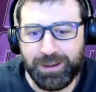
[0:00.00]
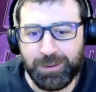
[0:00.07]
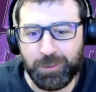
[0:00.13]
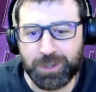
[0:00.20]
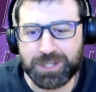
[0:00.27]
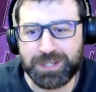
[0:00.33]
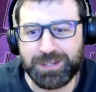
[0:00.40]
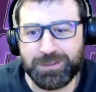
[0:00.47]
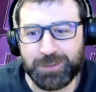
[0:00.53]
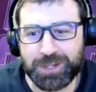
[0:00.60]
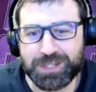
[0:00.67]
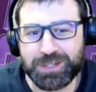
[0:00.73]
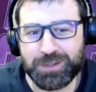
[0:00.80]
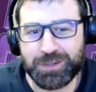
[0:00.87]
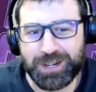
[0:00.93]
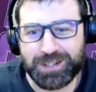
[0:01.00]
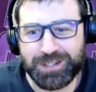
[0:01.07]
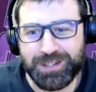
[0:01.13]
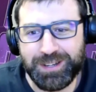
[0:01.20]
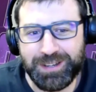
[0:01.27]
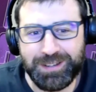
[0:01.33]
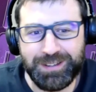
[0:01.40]
wasn't
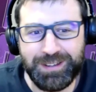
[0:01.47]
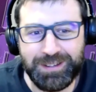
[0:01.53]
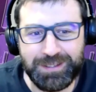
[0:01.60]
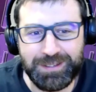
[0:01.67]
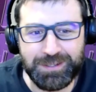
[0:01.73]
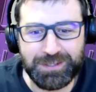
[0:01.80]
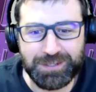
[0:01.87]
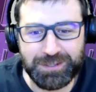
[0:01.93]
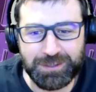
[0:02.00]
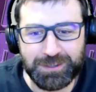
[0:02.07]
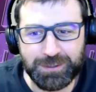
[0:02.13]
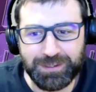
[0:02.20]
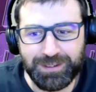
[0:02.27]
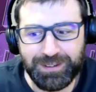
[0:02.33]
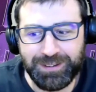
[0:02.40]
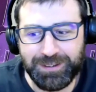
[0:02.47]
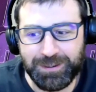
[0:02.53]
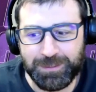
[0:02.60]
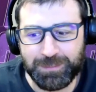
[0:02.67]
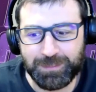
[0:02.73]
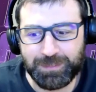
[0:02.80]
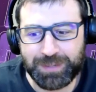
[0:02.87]
directed at you two.
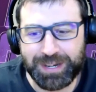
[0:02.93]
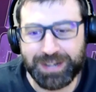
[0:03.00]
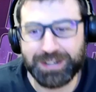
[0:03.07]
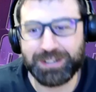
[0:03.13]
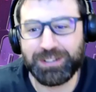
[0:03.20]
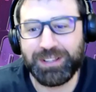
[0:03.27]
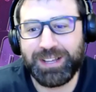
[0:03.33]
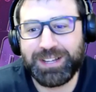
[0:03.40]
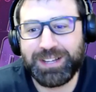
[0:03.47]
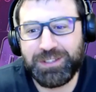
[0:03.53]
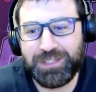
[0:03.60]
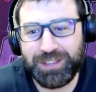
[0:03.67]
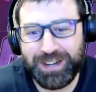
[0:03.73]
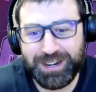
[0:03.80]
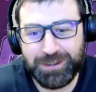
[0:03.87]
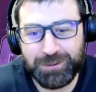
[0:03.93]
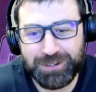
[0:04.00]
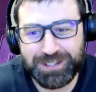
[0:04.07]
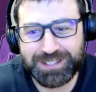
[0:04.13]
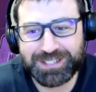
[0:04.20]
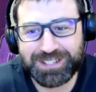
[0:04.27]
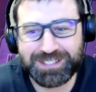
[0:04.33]
Kind of glad you thought it
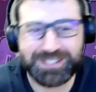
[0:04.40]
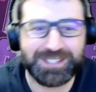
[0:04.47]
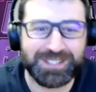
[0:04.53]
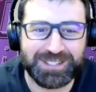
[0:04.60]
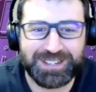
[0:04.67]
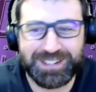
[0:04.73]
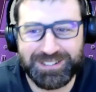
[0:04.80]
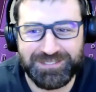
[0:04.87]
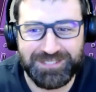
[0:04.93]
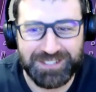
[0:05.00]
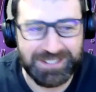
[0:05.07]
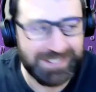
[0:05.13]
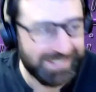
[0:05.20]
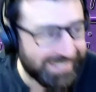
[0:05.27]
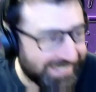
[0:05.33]
was because this is kind of fun,